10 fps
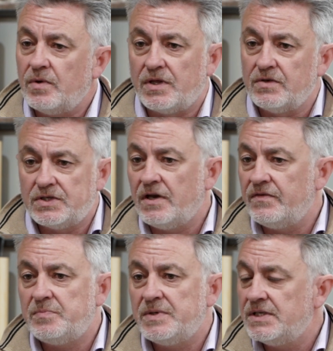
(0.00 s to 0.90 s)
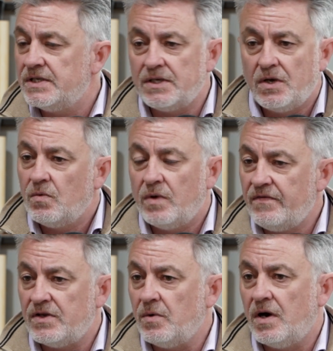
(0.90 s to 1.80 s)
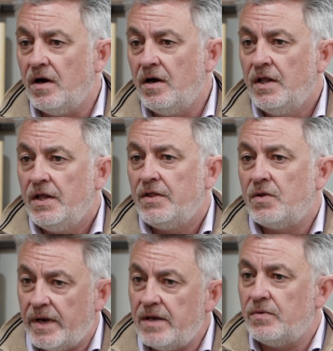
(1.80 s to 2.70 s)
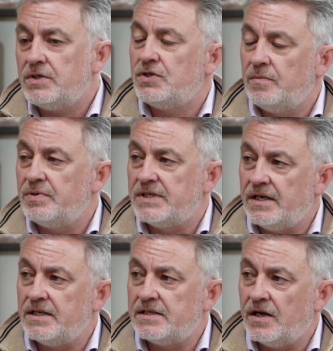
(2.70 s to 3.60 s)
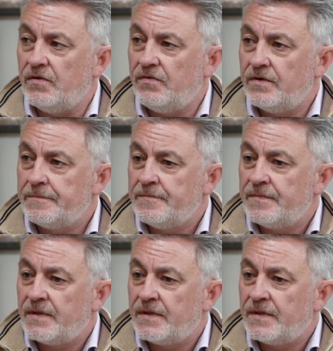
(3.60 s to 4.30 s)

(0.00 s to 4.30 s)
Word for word: whether you're a service business, whatever you are, the way in which you present yourself